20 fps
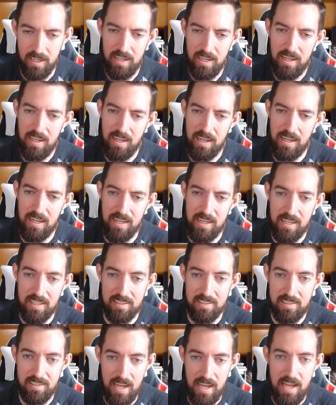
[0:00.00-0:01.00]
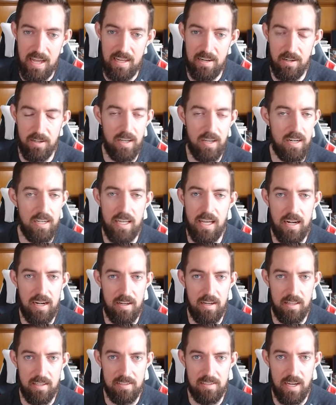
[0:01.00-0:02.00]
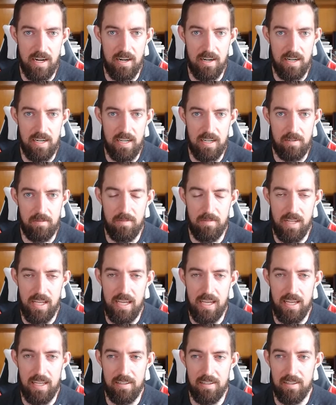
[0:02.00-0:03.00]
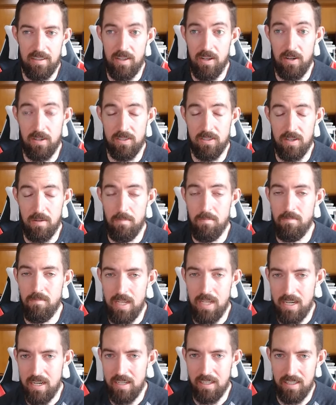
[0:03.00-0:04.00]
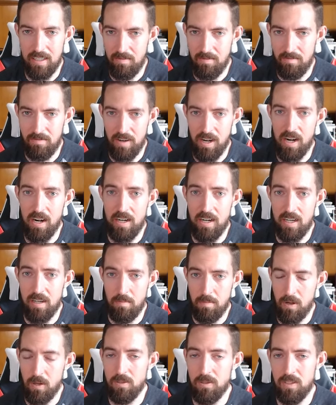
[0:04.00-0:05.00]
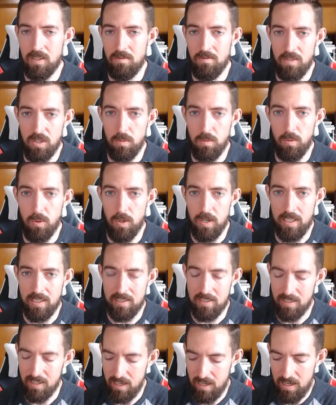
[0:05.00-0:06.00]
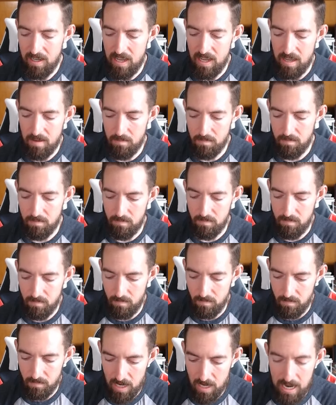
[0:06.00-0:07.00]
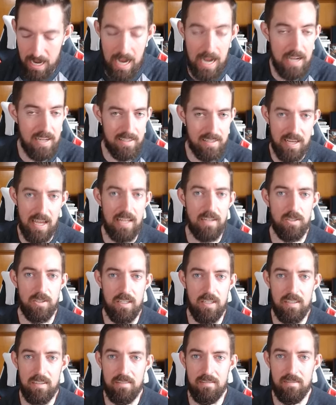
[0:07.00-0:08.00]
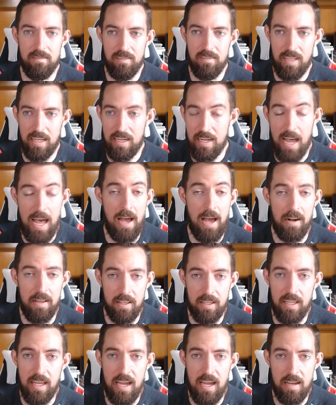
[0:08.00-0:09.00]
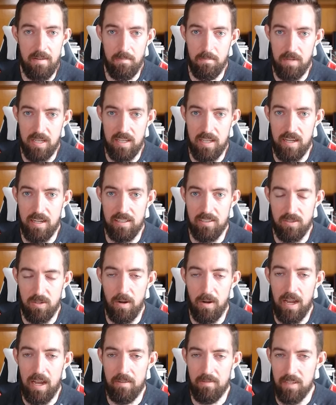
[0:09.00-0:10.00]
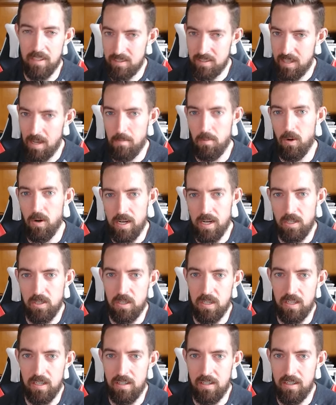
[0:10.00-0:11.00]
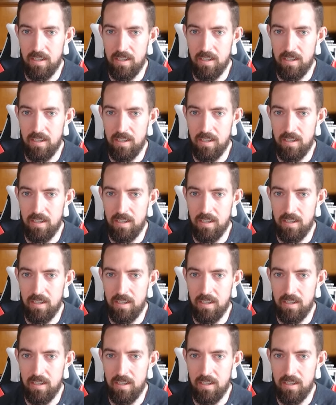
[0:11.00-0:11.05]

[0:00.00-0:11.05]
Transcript: Instead, you're going to get into this area and there's immediately very opposing viewpoints and high tension, like out of the gate, because you have the separation